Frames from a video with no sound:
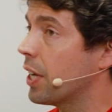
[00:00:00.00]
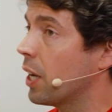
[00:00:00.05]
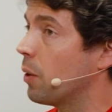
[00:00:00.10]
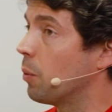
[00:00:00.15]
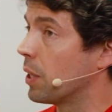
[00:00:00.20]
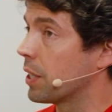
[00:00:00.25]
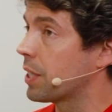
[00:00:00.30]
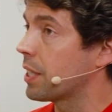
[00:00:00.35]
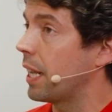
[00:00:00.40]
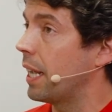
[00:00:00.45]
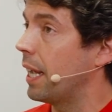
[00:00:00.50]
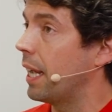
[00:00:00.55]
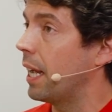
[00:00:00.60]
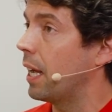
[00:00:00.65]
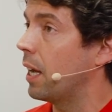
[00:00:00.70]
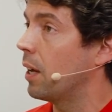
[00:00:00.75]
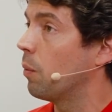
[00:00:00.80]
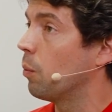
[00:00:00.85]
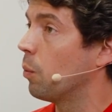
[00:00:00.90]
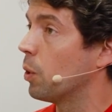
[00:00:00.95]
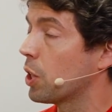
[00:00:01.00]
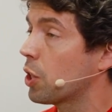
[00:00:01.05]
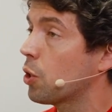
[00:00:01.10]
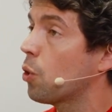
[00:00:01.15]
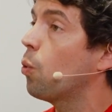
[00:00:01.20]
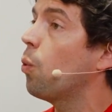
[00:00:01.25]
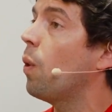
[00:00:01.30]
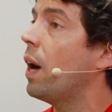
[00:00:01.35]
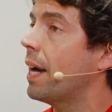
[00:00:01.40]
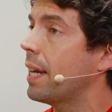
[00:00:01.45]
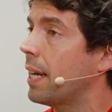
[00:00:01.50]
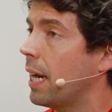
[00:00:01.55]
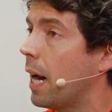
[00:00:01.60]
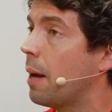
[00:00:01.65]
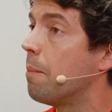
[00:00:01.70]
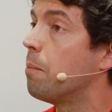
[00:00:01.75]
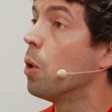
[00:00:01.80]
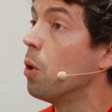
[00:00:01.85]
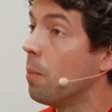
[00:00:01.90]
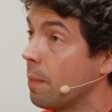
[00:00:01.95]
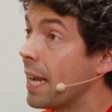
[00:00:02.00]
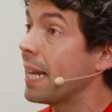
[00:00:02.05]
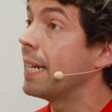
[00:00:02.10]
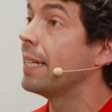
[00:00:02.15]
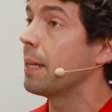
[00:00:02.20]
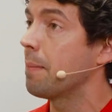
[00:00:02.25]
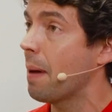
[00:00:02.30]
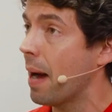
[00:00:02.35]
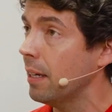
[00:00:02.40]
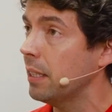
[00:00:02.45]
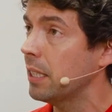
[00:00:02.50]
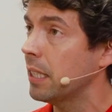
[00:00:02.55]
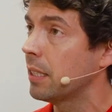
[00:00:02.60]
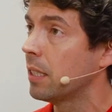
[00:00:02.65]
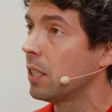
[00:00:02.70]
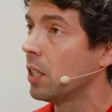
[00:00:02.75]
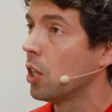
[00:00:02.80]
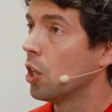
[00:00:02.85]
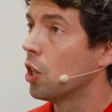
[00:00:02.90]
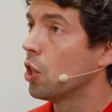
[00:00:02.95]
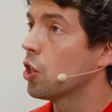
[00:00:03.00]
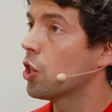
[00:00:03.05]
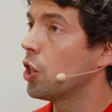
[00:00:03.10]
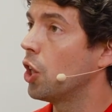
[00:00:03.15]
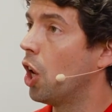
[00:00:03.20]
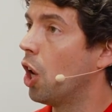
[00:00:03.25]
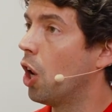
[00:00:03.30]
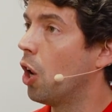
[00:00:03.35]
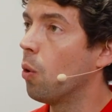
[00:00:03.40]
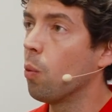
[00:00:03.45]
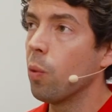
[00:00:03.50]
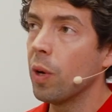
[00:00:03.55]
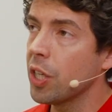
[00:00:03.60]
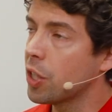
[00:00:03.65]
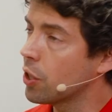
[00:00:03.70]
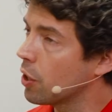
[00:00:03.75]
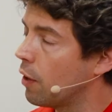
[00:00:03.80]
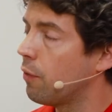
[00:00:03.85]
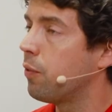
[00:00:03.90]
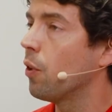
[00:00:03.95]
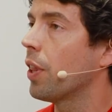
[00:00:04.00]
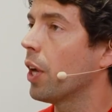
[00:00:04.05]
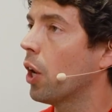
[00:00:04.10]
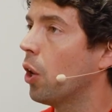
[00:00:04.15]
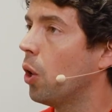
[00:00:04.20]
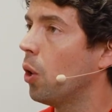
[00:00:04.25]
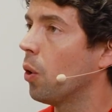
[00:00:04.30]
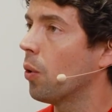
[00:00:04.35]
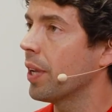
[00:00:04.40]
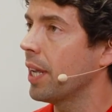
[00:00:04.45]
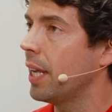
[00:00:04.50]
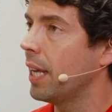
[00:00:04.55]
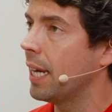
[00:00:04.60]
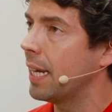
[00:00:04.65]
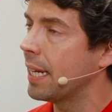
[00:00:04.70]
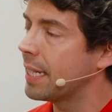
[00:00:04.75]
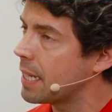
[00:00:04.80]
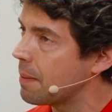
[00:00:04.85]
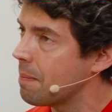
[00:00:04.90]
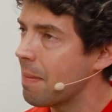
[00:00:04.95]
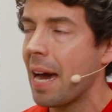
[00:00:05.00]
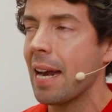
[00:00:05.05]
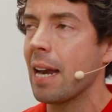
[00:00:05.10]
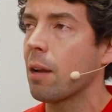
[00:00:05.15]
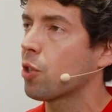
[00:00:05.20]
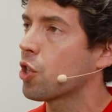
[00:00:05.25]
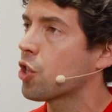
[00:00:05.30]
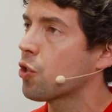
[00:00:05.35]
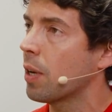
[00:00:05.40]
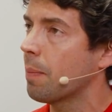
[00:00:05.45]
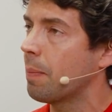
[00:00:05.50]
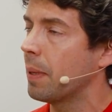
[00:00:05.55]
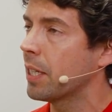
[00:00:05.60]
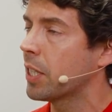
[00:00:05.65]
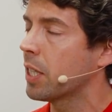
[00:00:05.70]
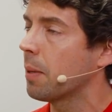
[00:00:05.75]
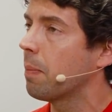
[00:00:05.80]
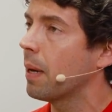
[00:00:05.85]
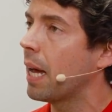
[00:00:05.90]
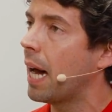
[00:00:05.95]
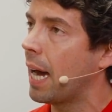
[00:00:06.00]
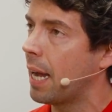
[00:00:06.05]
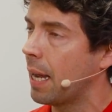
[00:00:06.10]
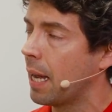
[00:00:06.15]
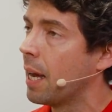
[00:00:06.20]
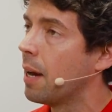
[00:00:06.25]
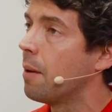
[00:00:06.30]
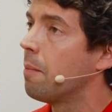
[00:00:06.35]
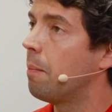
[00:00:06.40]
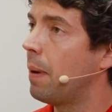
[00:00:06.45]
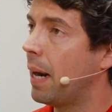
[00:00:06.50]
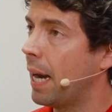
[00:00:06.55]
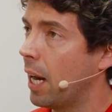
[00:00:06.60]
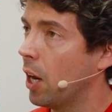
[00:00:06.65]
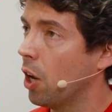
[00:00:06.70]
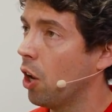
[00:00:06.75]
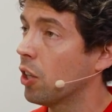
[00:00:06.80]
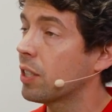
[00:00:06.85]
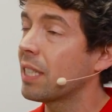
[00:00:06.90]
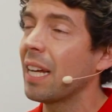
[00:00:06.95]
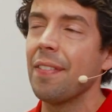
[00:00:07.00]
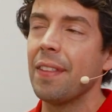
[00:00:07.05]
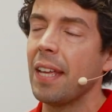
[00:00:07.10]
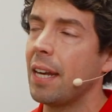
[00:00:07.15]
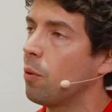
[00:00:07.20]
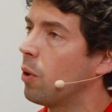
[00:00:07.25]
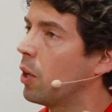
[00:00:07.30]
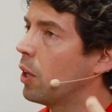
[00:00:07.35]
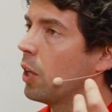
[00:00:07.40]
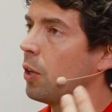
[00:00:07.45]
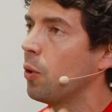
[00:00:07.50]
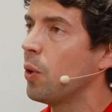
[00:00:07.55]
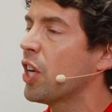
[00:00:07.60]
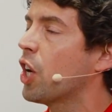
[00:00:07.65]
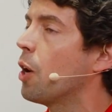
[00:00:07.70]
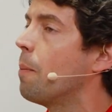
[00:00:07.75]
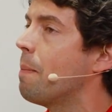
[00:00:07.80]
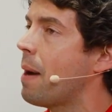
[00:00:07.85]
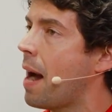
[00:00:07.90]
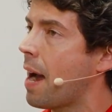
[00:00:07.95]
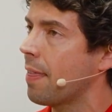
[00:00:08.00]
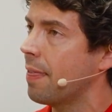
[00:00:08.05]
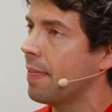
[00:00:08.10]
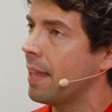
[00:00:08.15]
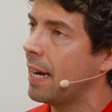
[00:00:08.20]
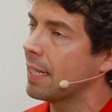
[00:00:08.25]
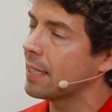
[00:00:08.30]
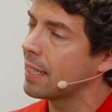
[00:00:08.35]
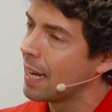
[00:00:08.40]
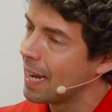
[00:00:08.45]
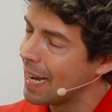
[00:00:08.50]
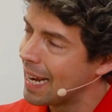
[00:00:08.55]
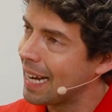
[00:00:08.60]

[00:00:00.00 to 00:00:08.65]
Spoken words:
year was quite a boom in demand. So we saw for the whole year demand outstripping supply by a lot, and then we combined that